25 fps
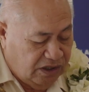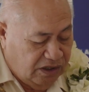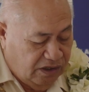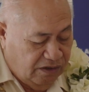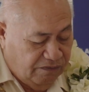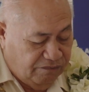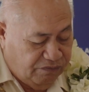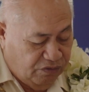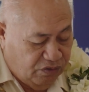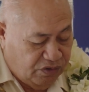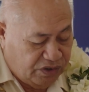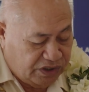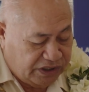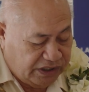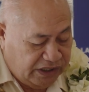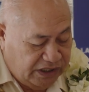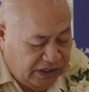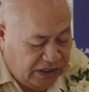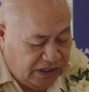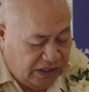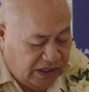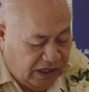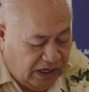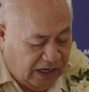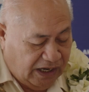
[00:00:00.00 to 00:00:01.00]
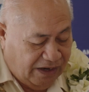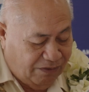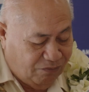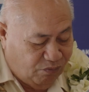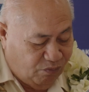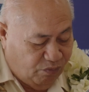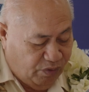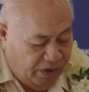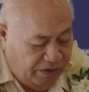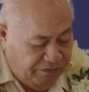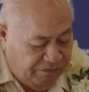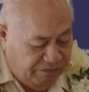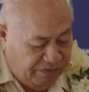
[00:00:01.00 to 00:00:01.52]
for their
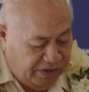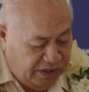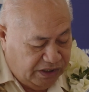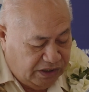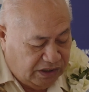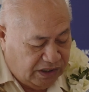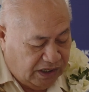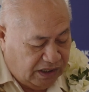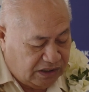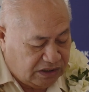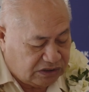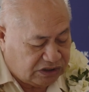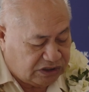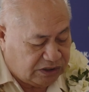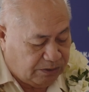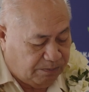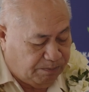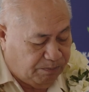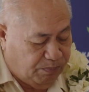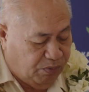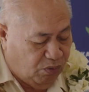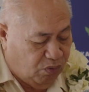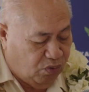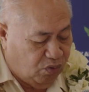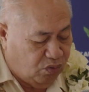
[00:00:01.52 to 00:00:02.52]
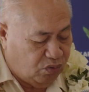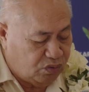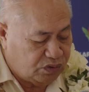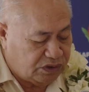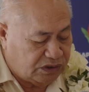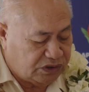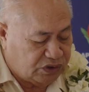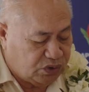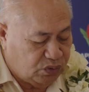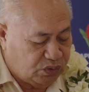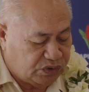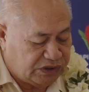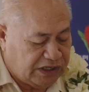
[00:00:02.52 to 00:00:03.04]
unwavering support
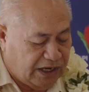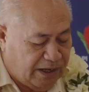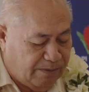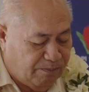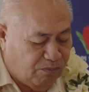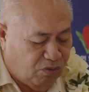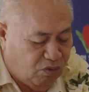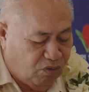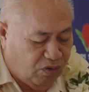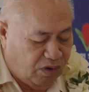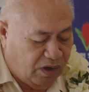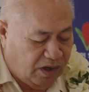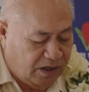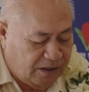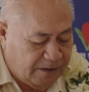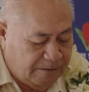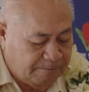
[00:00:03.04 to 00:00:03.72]
to Samoa